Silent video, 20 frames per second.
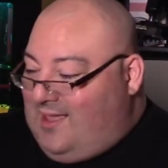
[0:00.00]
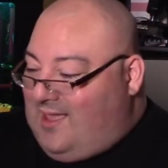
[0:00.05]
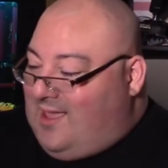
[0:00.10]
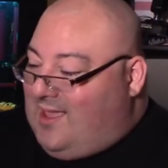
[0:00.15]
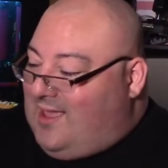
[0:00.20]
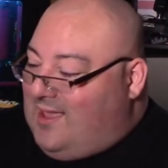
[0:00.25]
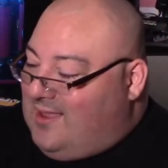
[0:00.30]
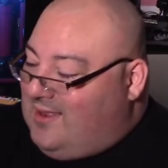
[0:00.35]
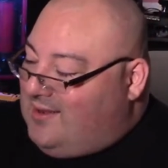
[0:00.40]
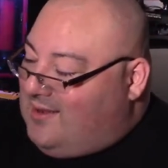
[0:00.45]

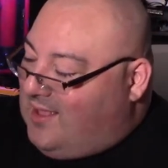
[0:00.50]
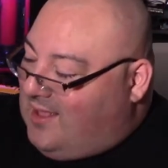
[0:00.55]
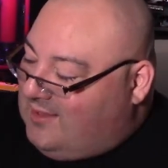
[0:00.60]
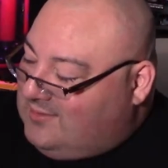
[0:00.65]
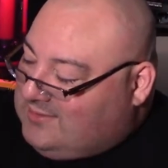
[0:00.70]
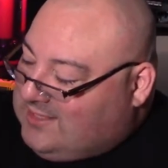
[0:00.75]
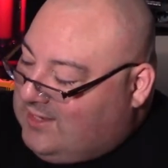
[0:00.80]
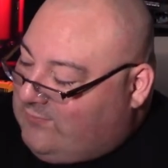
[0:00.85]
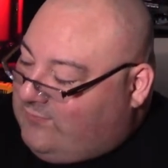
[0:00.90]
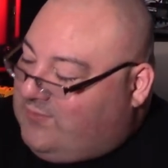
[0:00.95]
And
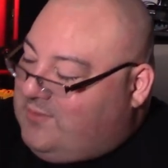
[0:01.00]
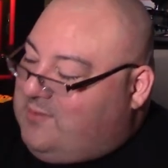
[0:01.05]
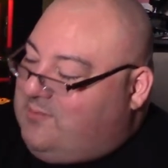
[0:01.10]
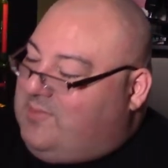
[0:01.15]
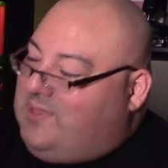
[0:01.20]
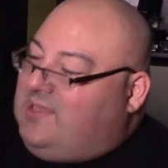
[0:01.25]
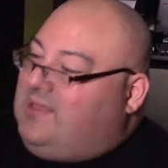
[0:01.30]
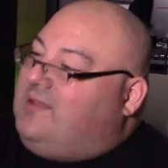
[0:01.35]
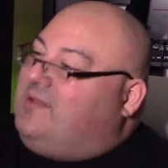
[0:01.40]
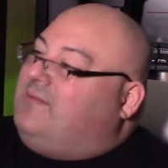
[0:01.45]
I'll definitely
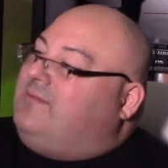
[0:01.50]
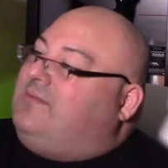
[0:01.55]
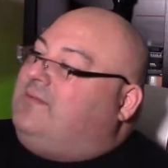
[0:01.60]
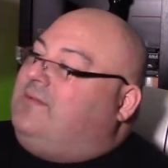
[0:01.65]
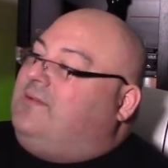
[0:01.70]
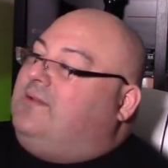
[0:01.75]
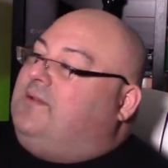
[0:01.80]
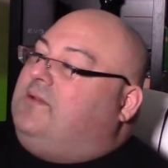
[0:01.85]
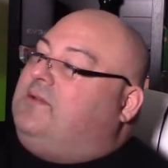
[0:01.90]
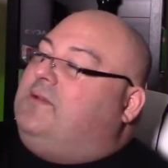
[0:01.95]
be,
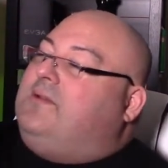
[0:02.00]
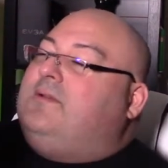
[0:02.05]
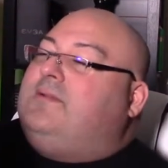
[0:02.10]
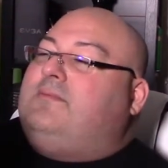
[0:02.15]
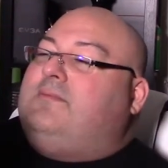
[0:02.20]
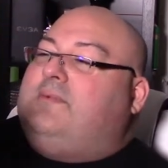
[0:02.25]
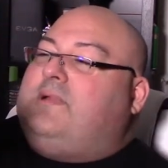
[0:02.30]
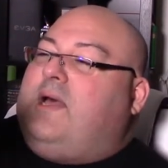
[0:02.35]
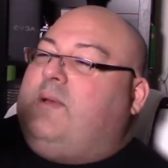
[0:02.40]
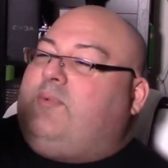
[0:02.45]

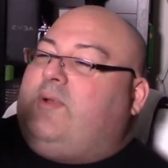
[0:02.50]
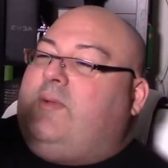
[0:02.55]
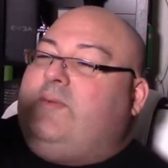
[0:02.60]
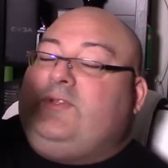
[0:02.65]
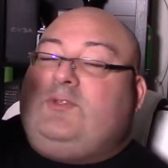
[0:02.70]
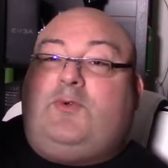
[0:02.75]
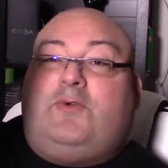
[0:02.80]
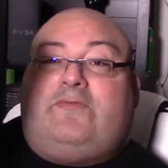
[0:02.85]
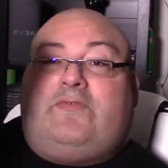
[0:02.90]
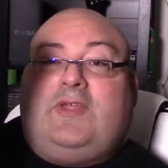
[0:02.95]
I'll
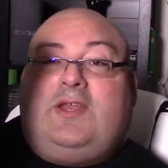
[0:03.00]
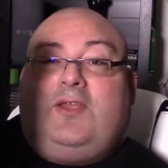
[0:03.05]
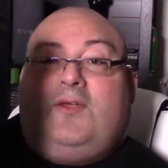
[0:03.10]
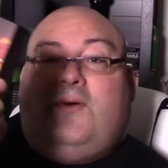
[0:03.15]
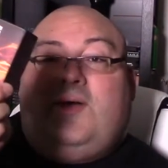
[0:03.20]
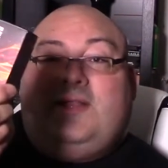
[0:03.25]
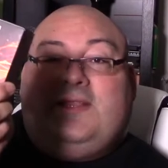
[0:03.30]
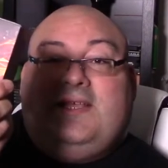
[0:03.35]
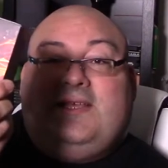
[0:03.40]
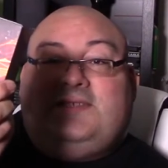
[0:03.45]
probably do a
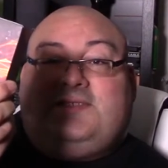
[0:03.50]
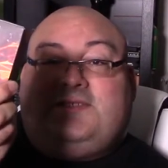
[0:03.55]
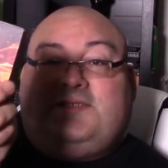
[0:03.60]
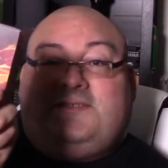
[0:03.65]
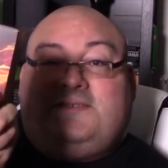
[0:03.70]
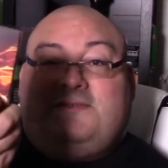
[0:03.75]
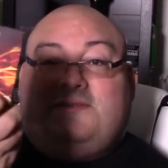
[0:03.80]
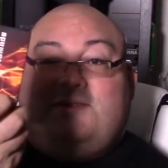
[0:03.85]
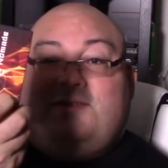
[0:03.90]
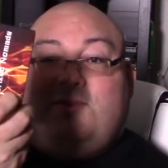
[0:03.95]
video on
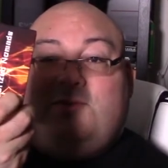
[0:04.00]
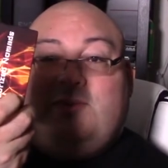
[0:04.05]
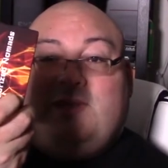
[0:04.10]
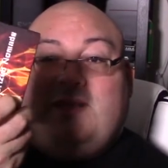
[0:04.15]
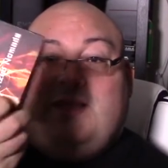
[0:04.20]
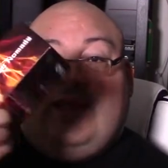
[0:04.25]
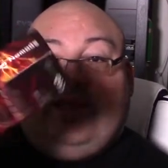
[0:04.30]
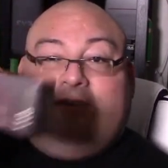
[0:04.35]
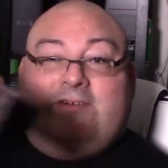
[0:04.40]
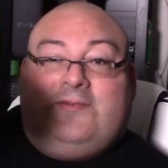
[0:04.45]
this a little
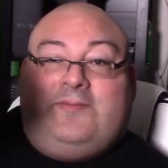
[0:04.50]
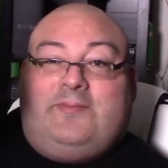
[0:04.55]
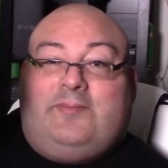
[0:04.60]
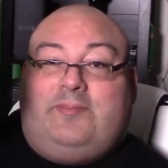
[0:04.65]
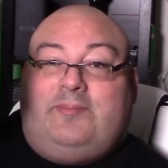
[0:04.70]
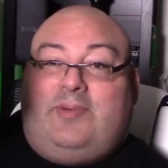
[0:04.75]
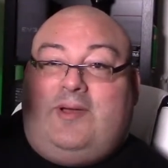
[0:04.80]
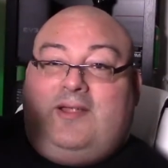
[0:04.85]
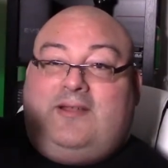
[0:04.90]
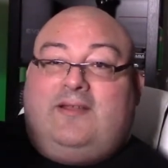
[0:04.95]
bit later.
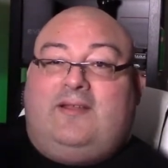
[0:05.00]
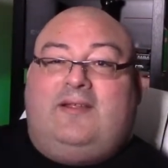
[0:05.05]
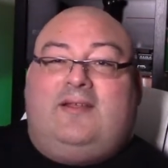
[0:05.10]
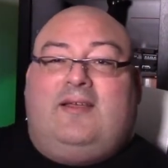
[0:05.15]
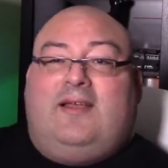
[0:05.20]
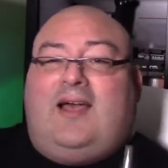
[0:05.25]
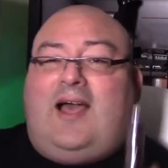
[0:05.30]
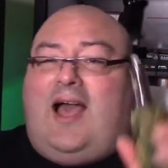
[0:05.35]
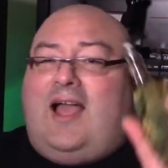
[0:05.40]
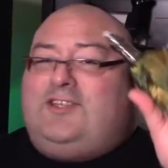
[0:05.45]
But
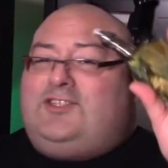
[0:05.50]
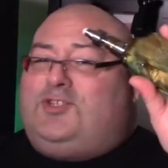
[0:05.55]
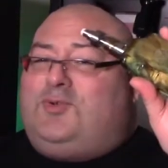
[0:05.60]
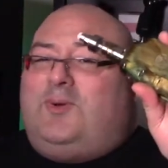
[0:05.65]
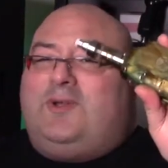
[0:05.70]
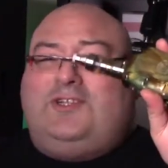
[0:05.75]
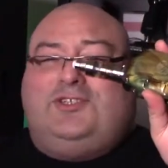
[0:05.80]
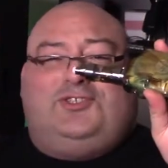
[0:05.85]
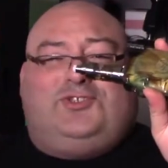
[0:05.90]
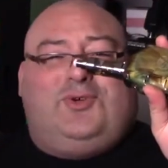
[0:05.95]
I just
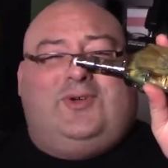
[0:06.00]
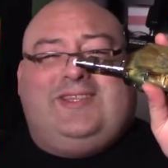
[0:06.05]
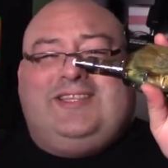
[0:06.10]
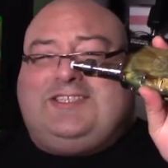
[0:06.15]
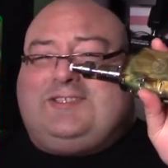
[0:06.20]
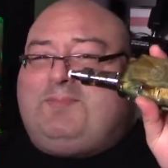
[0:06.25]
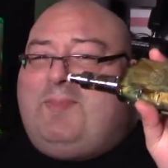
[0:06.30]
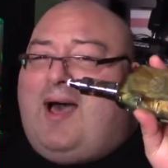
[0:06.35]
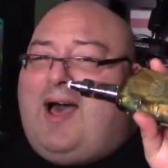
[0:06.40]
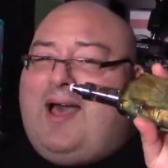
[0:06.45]
want to enjoy
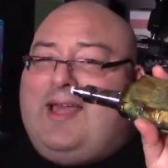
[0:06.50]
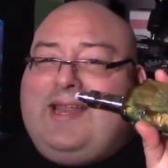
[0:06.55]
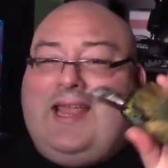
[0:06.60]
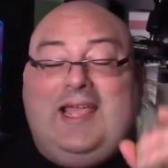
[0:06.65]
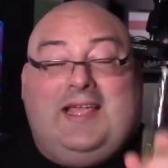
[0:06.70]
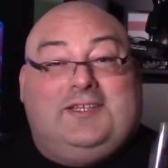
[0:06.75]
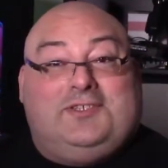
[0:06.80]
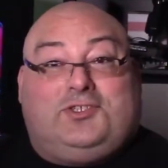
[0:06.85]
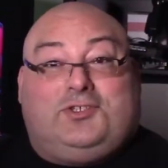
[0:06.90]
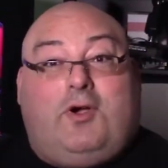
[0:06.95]
this mod
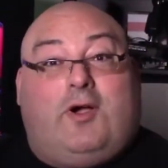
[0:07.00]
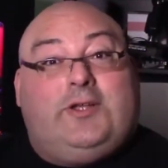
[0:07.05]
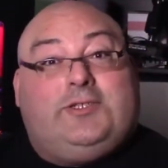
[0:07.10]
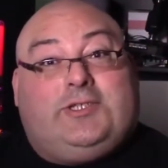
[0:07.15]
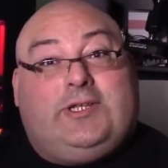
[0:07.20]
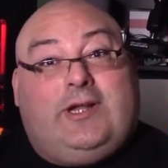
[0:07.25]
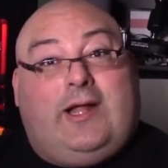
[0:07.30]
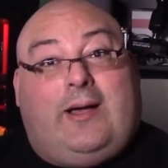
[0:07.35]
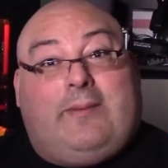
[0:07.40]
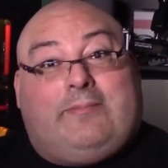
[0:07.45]
and
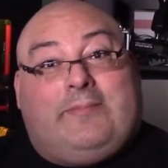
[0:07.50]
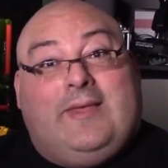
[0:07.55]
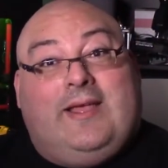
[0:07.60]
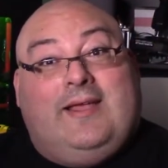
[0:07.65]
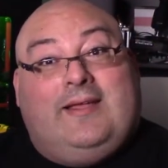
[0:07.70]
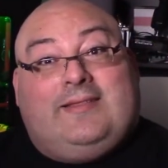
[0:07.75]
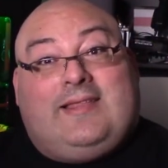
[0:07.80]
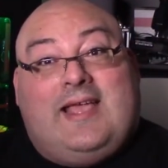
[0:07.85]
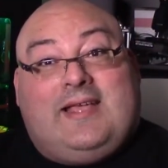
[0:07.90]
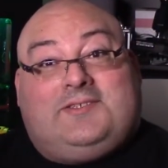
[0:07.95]
charge it up.
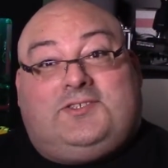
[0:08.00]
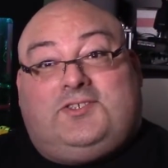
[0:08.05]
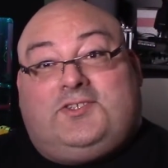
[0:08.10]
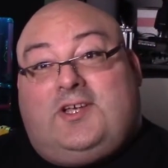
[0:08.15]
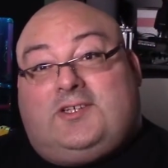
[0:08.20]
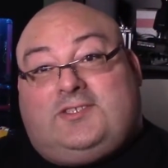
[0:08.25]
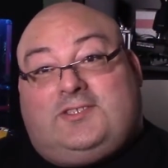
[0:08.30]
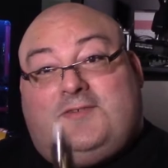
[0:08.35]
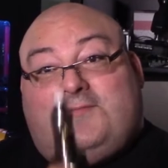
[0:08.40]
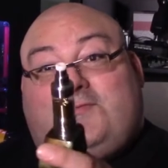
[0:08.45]
Thanks,
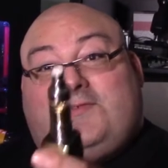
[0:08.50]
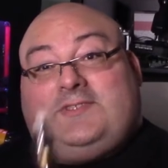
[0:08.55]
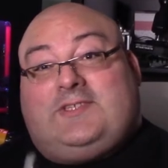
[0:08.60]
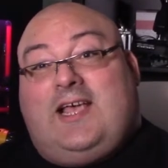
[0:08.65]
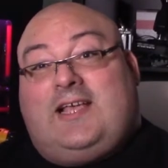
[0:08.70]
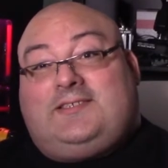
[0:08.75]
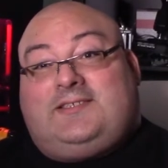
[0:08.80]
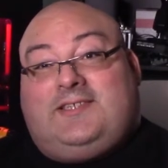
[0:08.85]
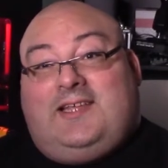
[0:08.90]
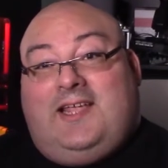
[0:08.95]
Justin, for
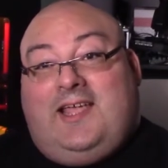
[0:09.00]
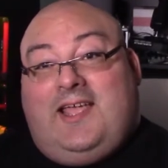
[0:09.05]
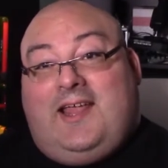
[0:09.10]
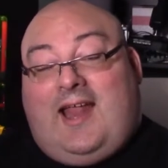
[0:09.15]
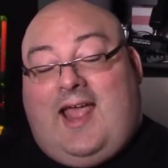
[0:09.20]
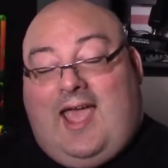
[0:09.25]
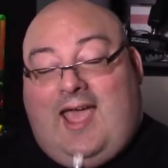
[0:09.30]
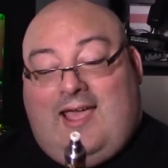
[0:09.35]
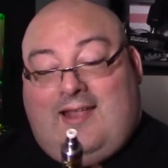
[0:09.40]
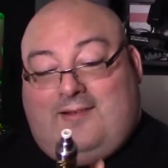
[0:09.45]
testing
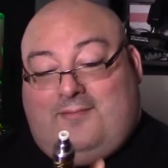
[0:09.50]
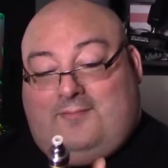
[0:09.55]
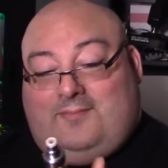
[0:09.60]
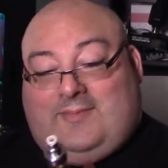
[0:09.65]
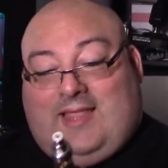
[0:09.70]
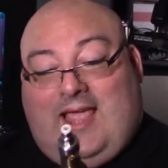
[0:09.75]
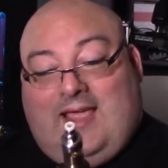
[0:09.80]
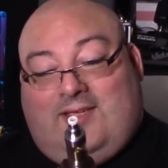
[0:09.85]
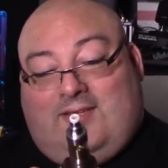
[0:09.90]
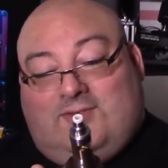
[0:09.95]
it. Adam,
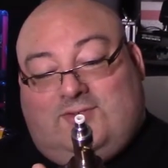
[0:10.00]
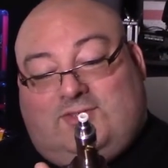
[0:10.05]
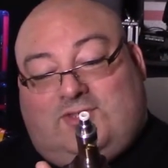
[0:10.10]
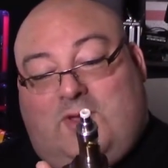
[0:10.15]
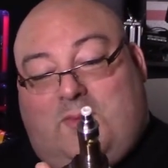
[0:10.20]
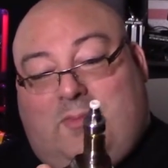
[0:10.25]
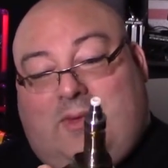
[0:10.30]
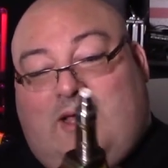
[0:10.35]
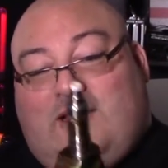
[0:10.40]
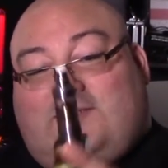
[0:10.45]
thank you
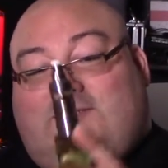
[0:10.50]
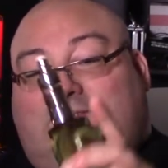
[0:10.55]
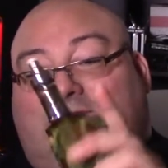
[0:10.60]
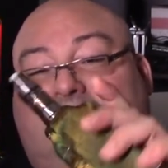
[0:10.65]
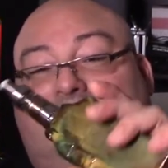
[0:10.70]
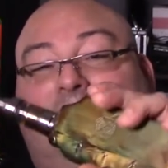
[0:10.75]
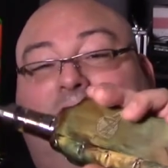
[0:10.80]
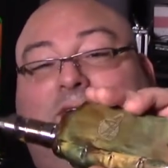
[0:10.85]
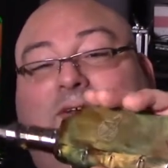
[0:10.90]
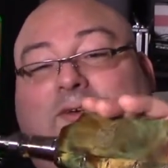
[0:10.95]
so
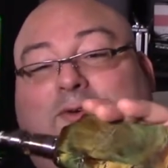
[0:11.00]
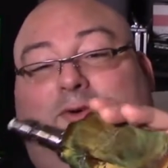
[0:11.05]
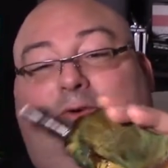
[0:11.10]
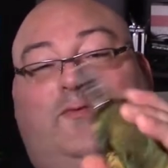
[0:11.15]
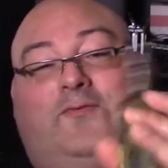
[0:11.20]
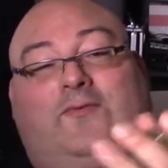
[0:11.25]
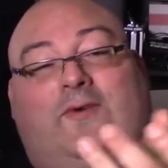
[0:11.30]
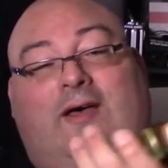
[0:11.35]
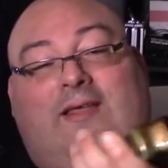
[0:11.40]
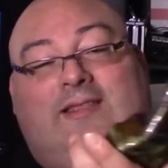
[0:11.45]
much.
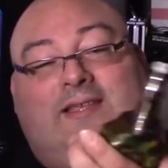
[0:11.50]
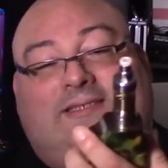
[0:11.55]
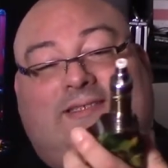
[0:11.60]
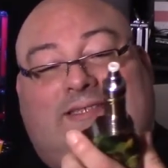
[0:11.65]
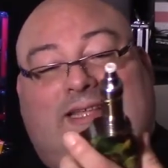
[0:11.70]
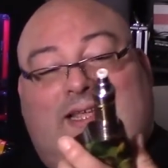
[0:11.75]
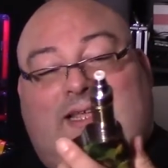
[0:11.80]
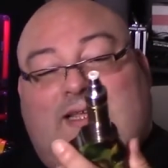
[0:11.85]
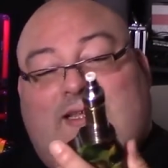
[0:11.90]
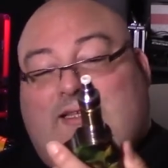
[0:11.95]
Ufa, this
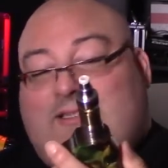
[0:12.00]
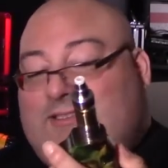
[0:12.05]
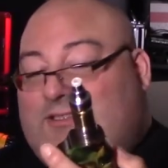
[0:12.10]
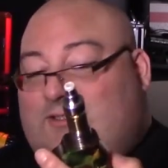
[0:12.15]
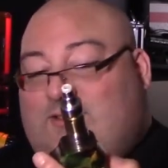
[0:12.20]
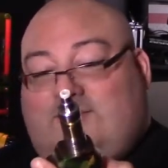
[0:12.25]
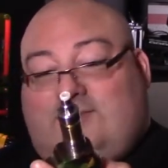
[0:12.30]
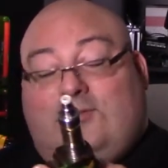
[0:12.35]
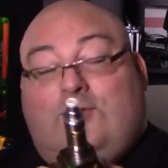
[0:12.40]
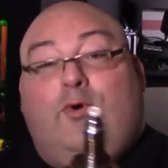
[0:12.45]
thing
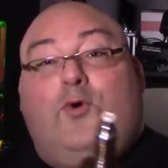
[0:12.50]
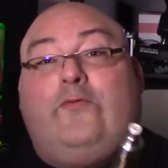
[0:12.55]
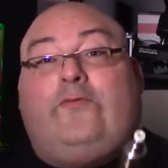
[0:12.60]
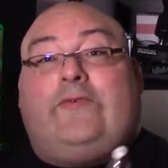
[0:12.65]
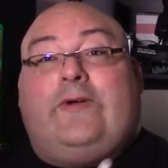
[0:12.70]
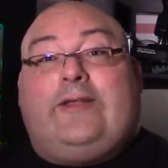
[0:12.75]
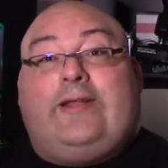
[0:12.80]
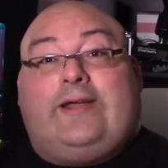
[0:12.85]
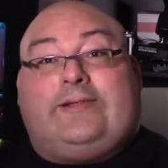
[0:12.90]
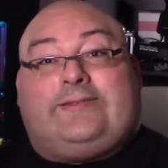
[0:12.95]
is
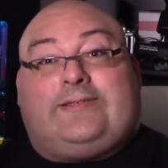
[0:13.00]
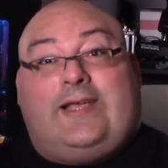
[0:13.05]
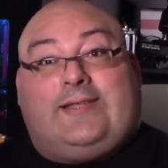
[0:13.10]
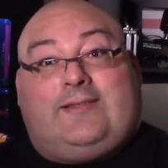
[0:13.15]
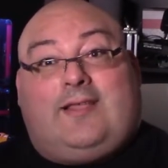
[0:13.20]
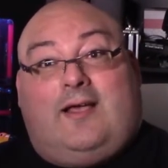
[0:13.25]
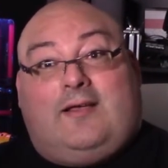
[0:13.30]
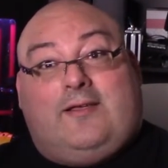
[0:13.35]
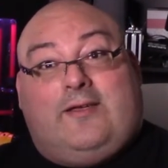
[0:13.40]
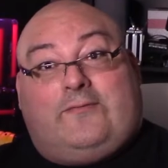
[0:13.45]
ufa nuts, I
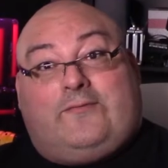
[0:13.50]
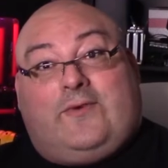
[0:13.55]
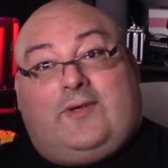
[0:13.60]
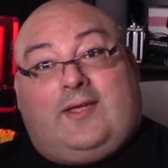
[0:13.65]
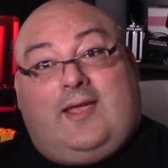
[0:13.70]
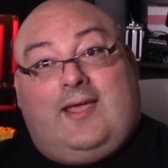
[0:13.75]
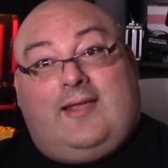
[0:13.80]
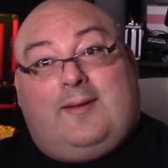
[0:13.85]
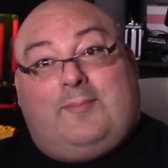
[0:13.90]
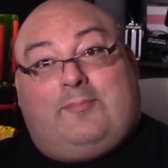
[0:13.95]
tell you.
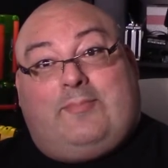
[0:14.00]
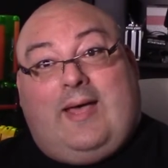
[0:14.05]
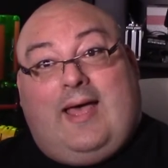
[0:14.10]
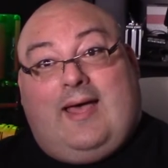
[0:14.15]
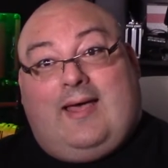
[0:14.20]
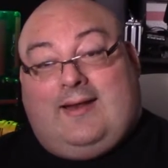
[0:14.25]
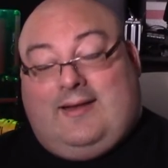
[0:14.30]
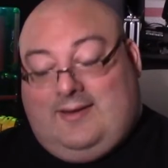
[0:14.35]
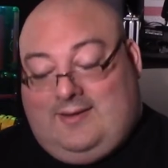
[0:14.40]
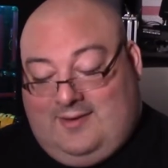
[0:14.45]
Forget
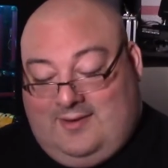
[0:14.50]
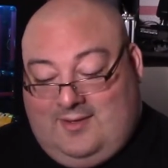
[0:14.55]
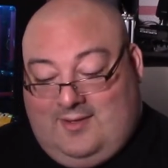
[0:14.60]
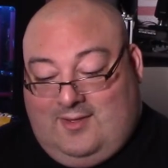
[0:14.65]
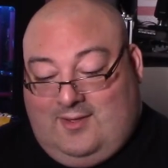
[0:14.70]
about it.